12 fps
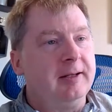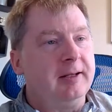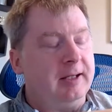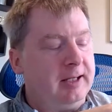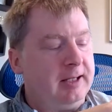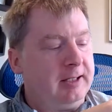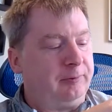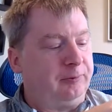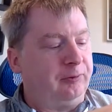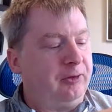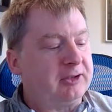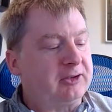it
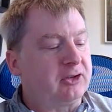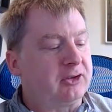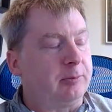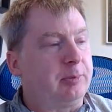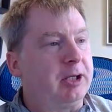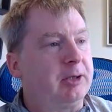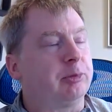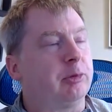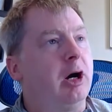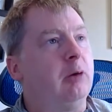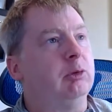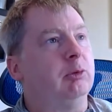fixes a big
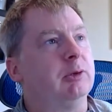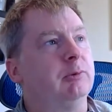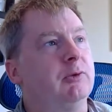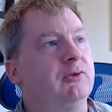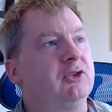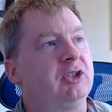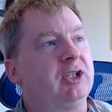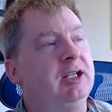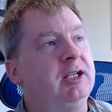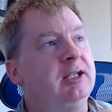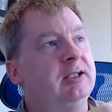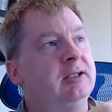problem that we've
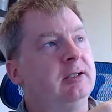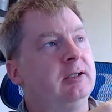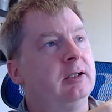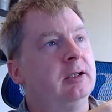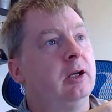seen